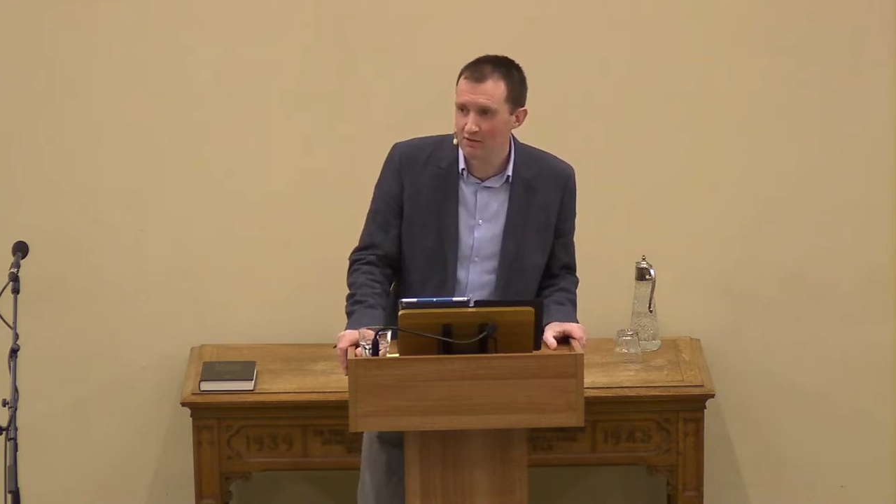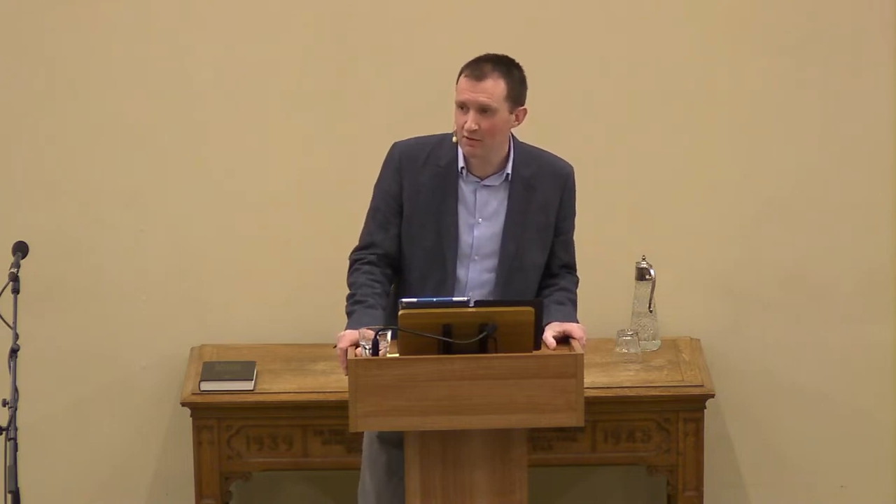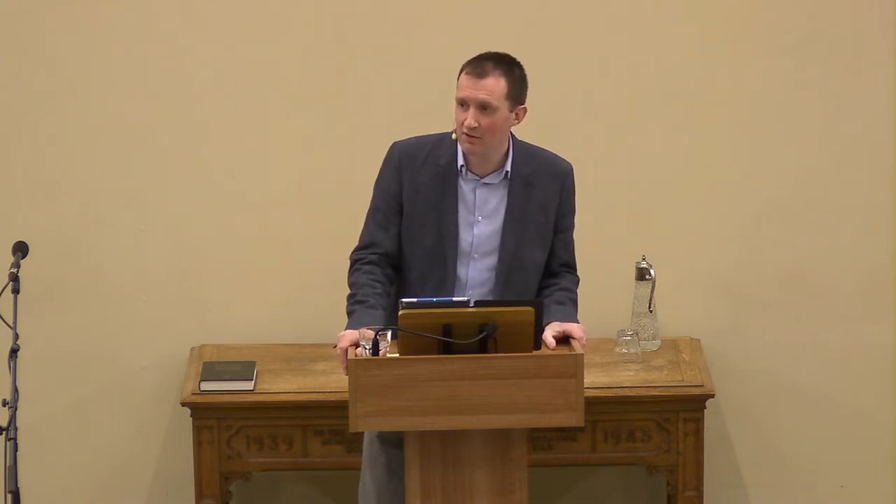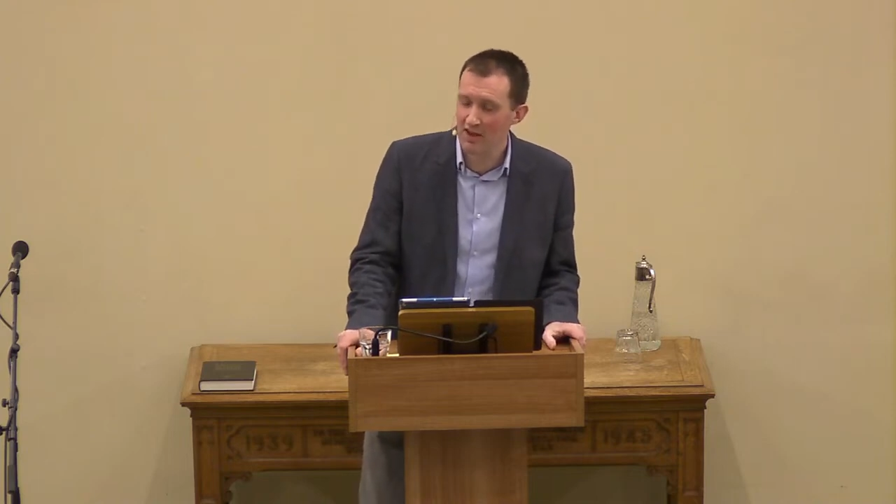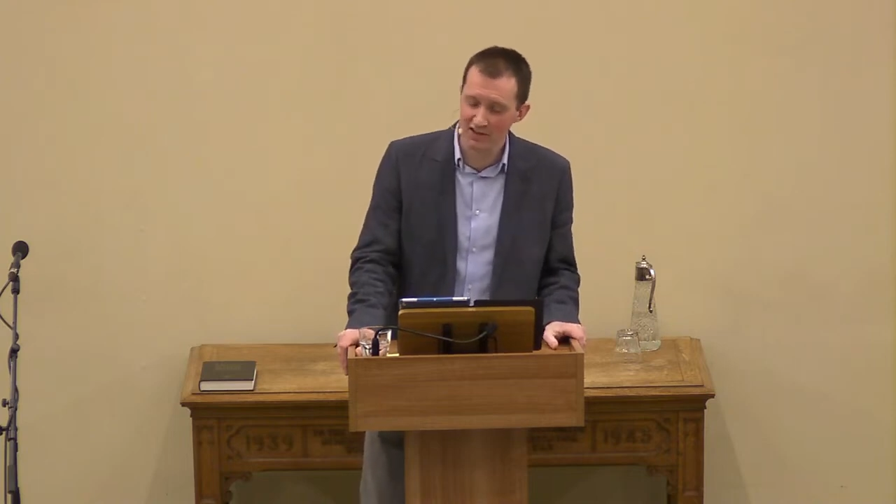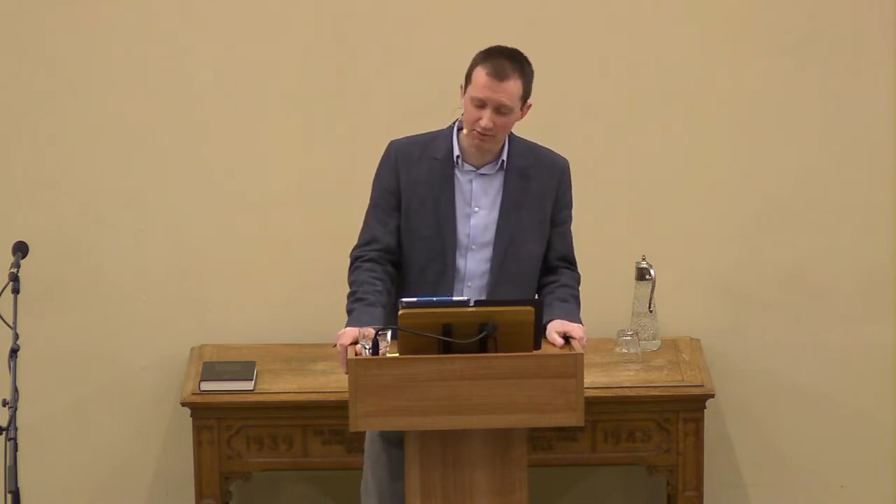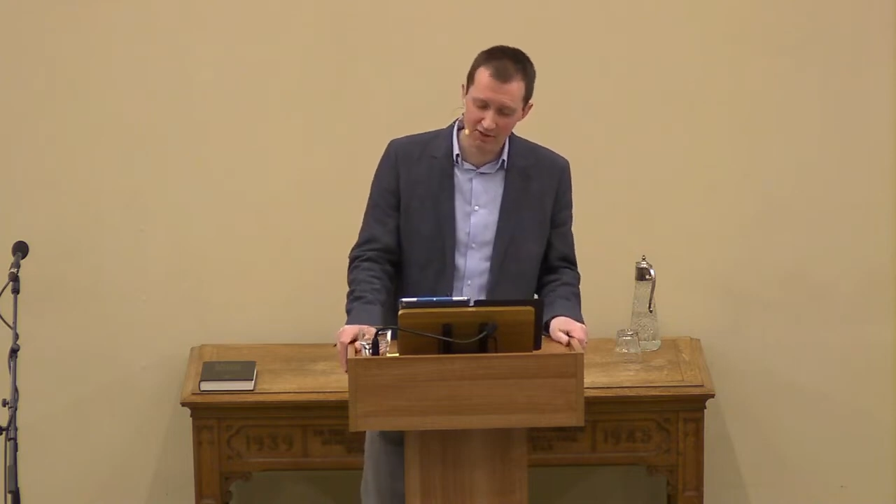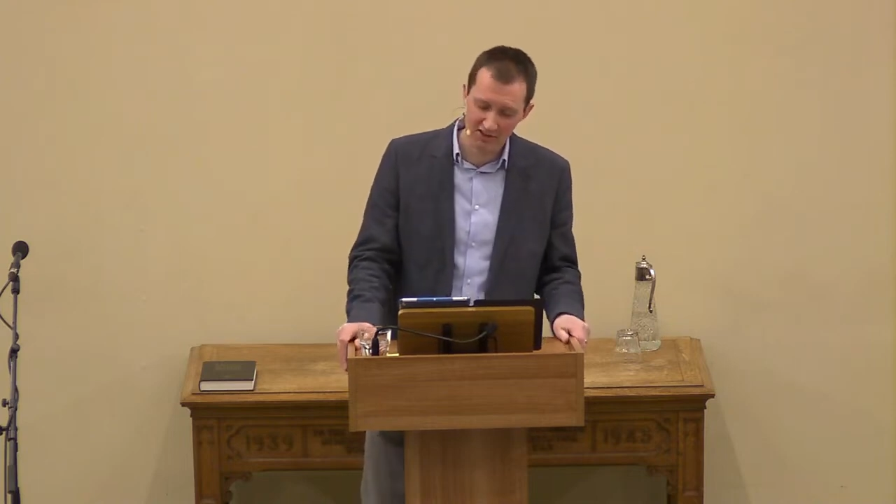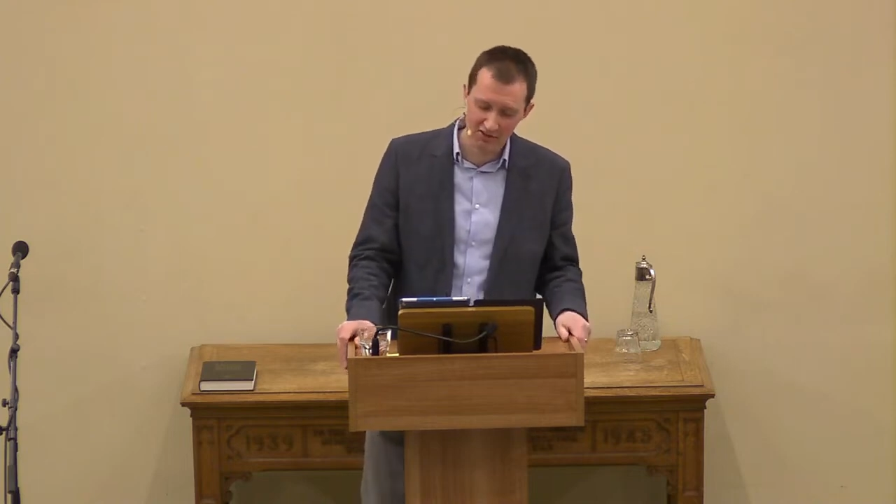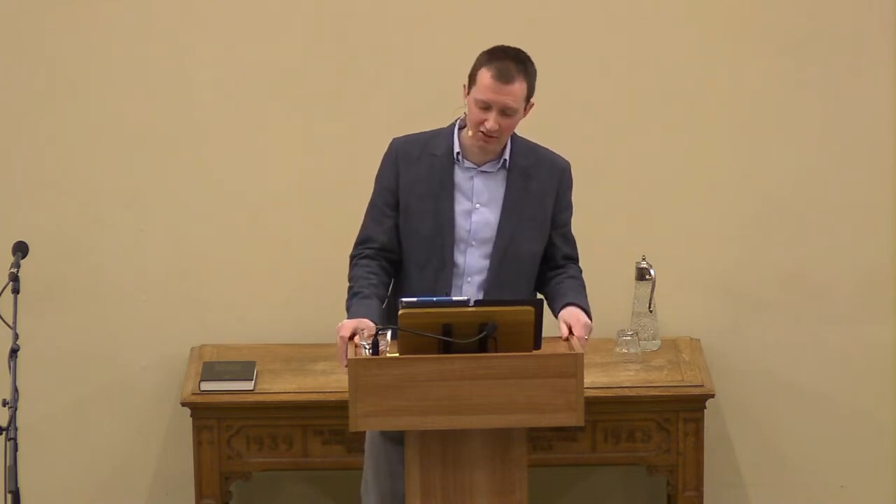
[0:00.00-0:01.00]
well, that's
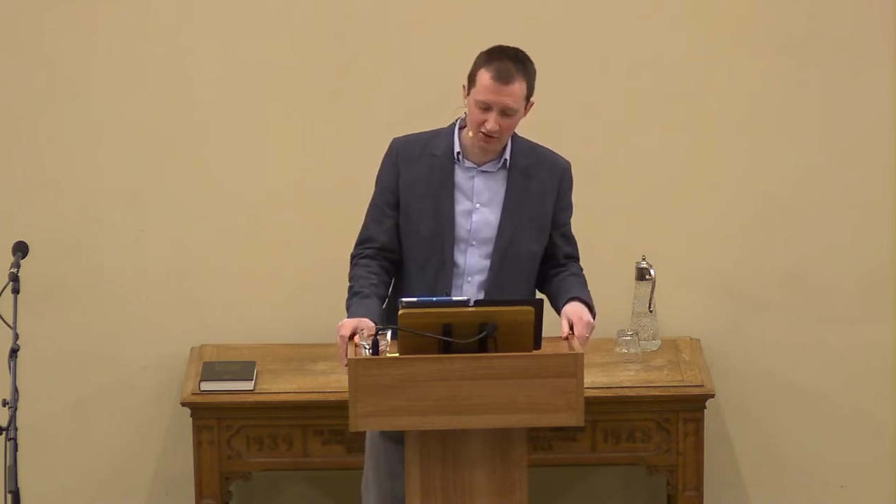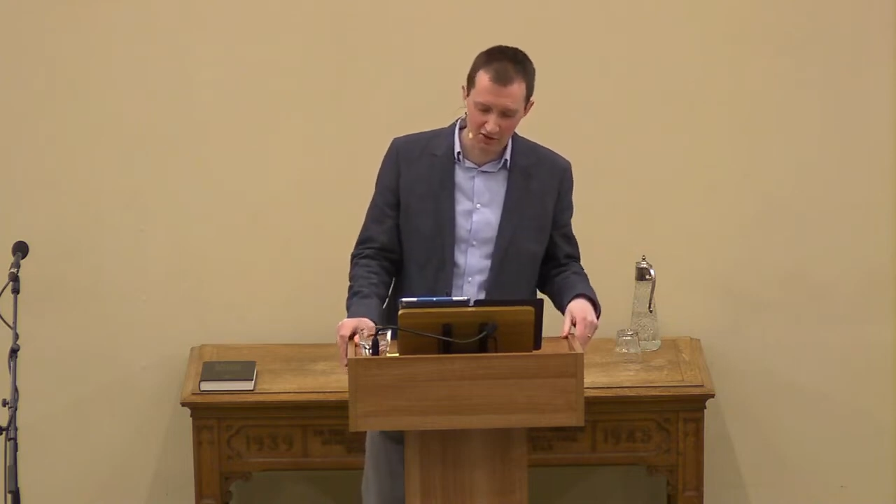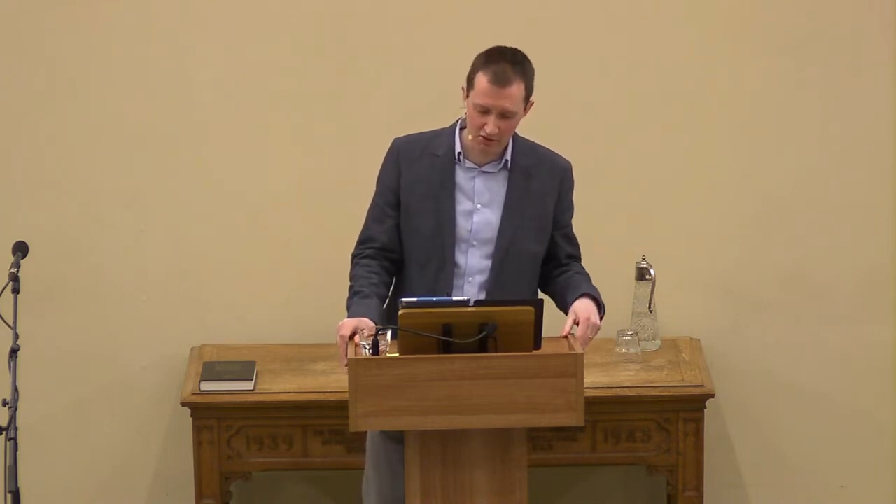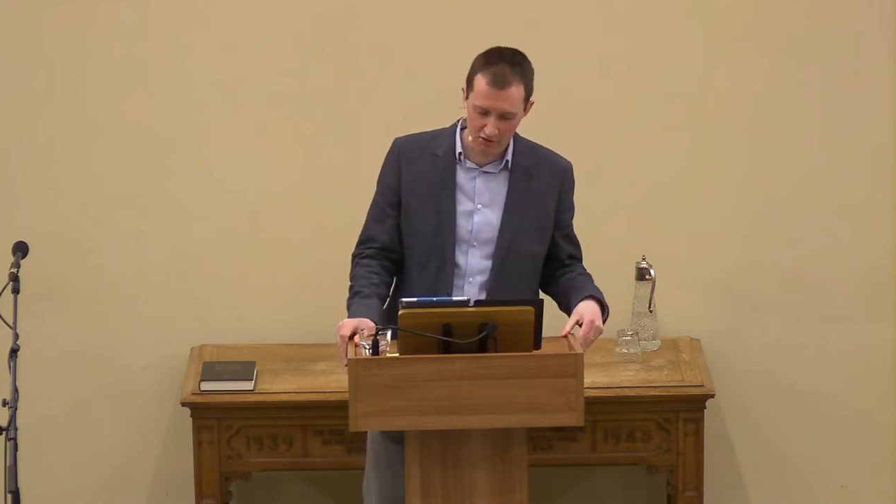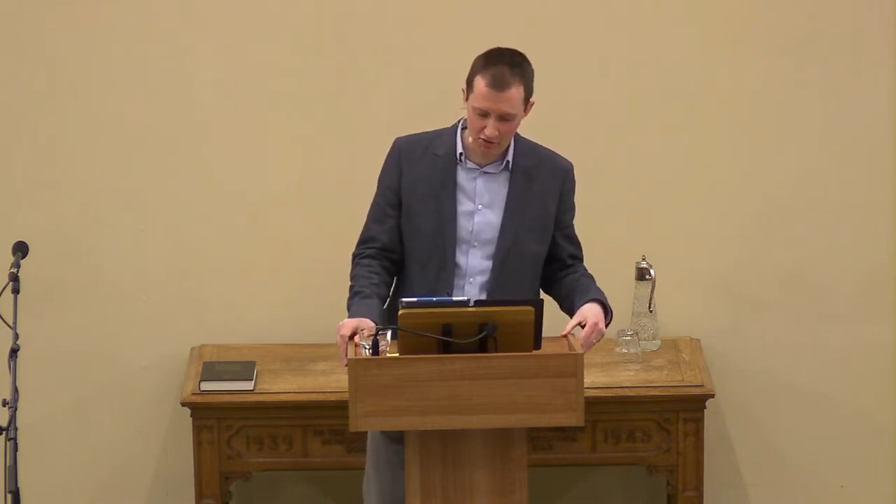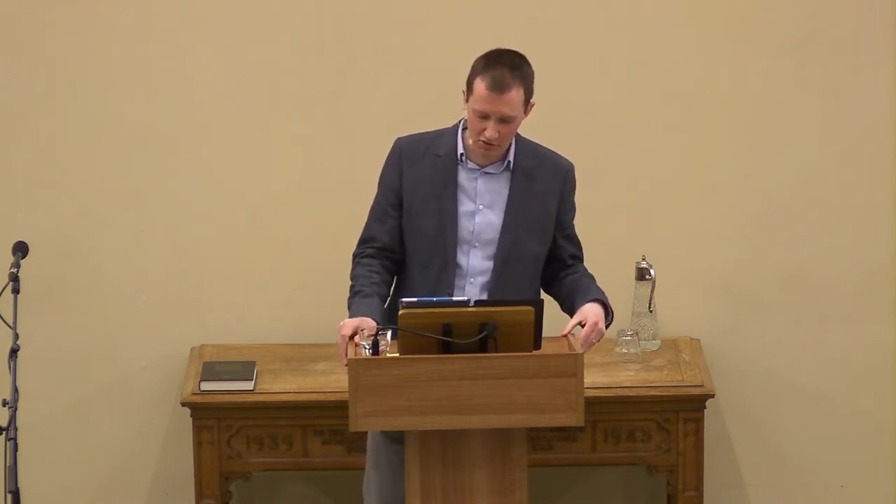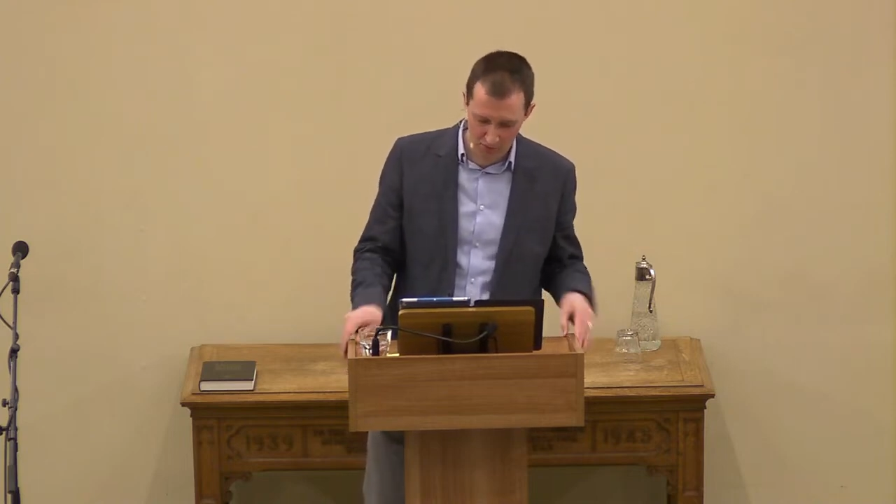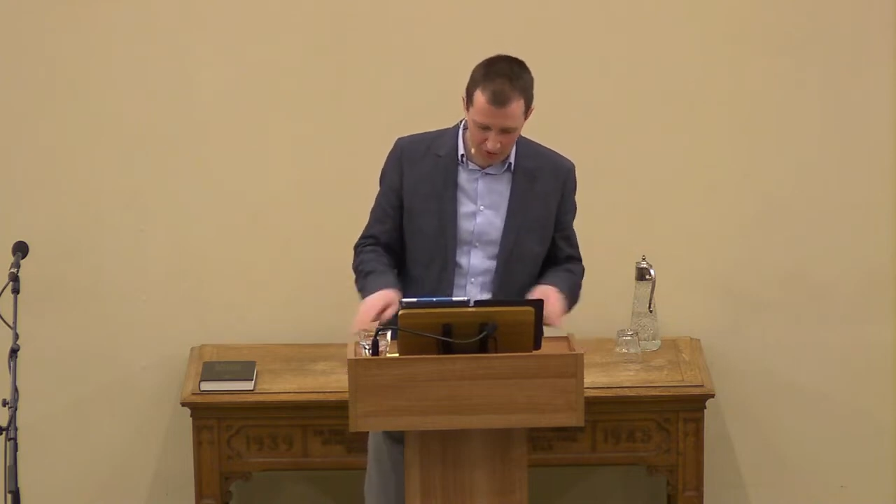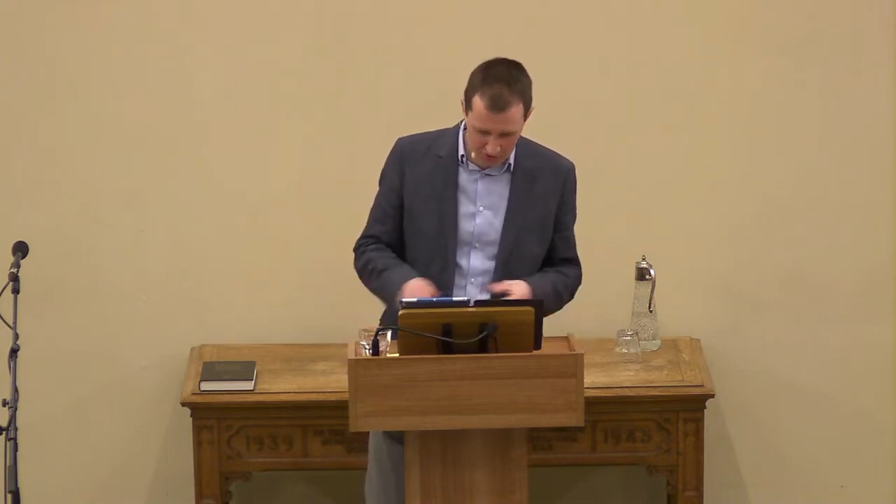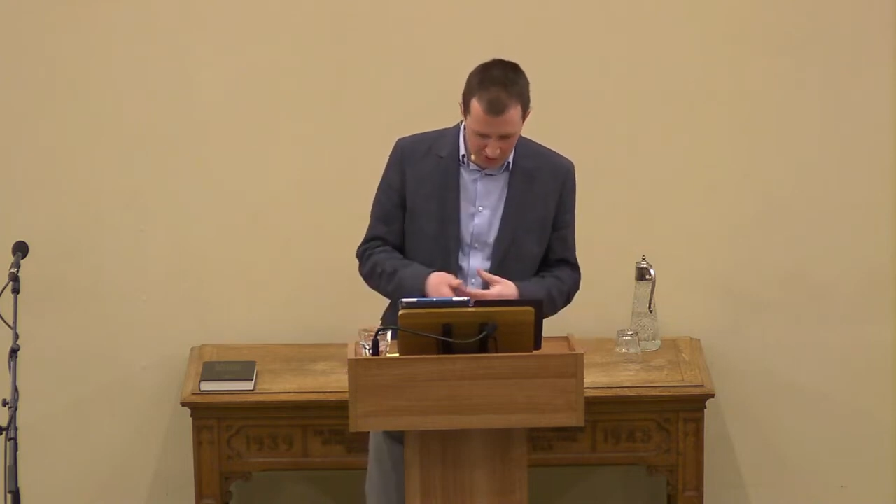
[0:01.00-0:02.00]
when they start to grow. God was